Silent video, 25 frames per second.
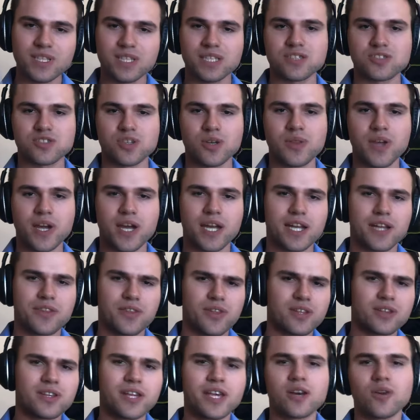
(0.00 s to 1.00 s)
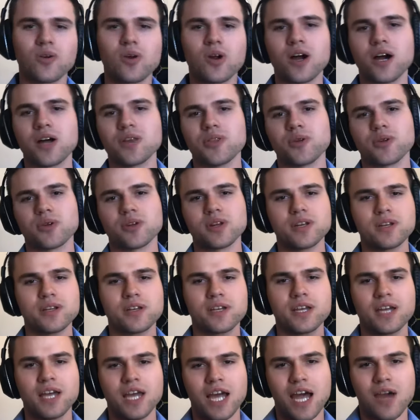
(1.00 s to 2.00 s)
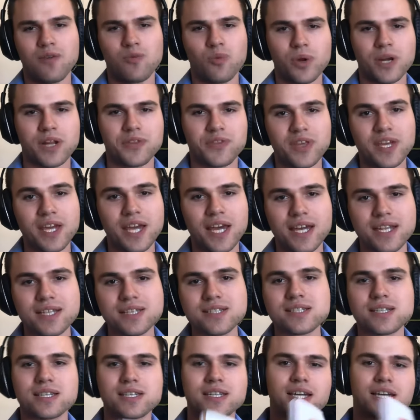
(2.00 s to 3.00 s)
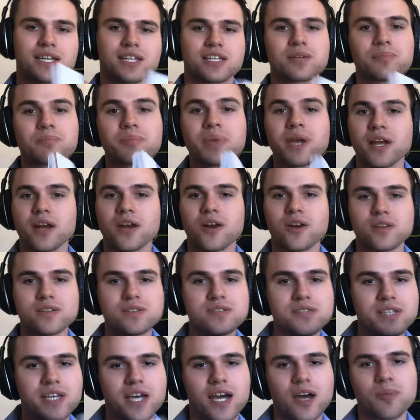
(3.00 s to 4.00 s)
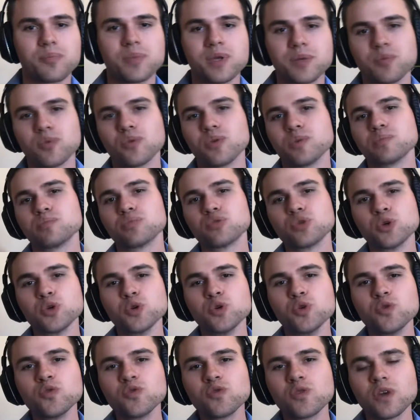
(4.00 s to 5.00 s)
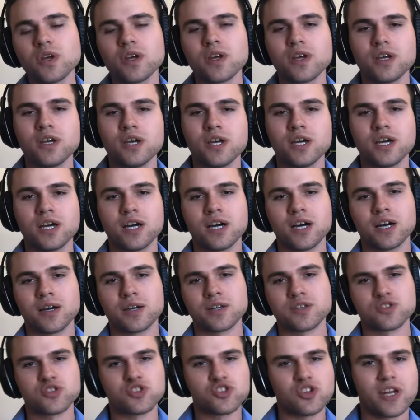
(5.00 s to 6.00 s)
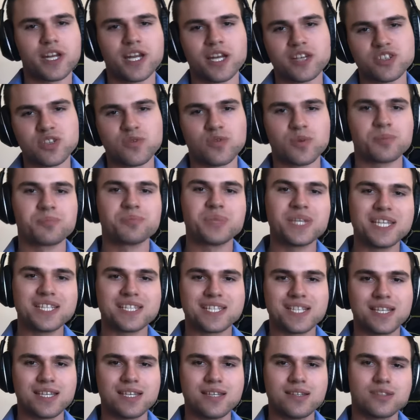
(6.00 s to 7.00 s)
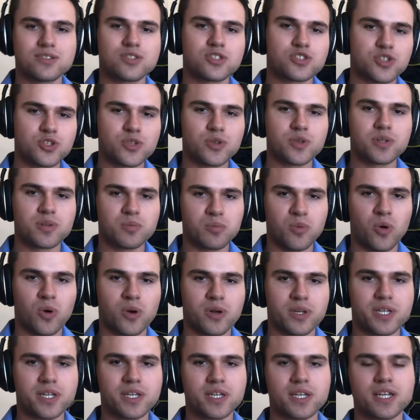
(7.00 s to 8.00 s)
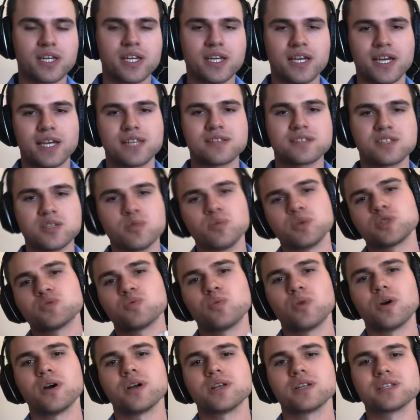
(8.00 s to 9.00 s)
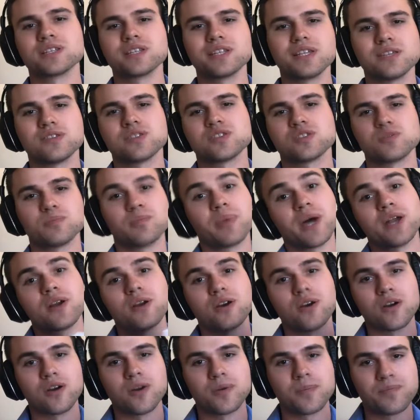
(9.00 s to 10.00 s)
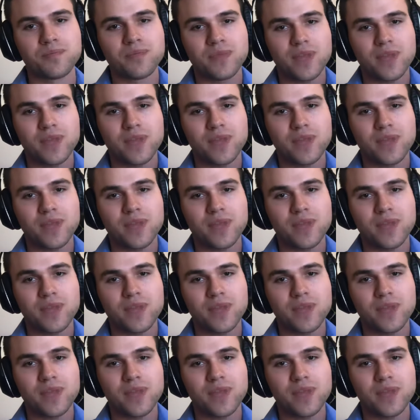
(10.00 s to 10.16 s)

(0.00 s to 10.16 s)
So that I think later on they're going to have one at the end and kind of compare and see how people improve because they're trying out different PT to do in the morning and see which one leads to better